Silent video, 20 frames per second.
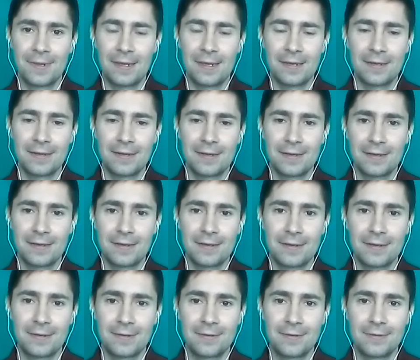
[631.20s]

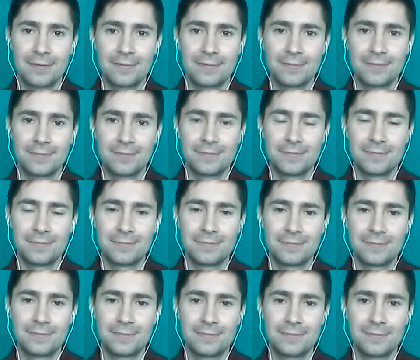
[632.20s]

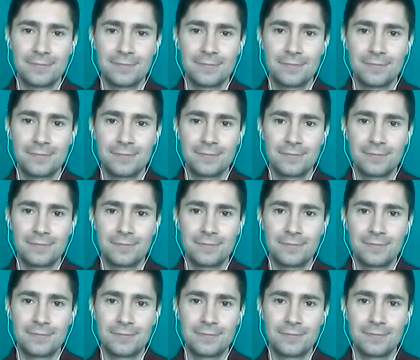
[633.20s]

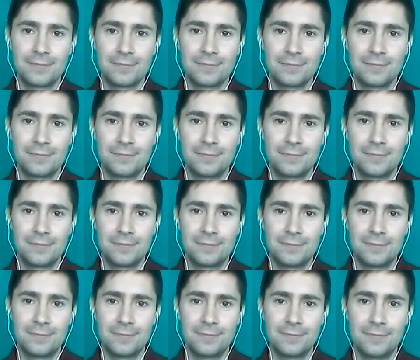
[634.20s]

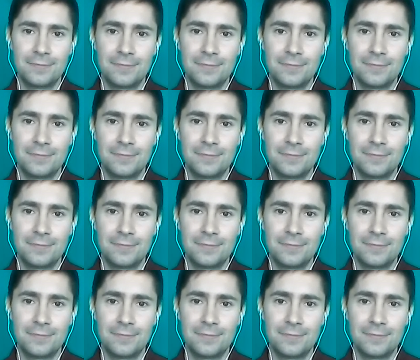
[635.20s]
[no speech]